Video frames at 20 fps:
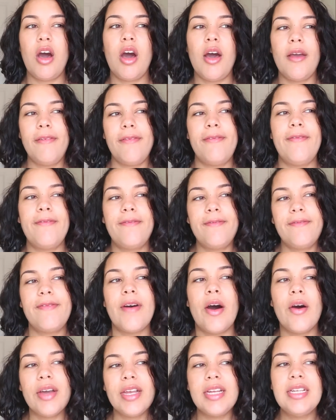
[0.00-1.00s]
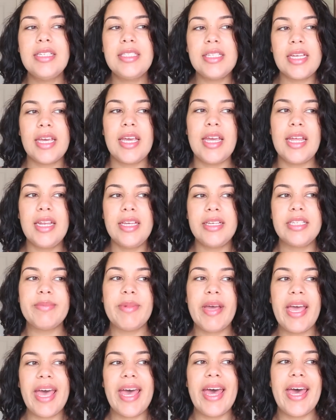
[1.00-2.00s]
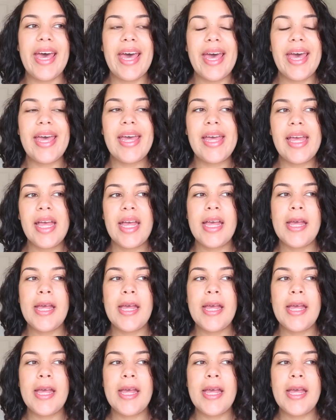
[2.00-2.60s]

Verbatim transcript: I find it leaves my hair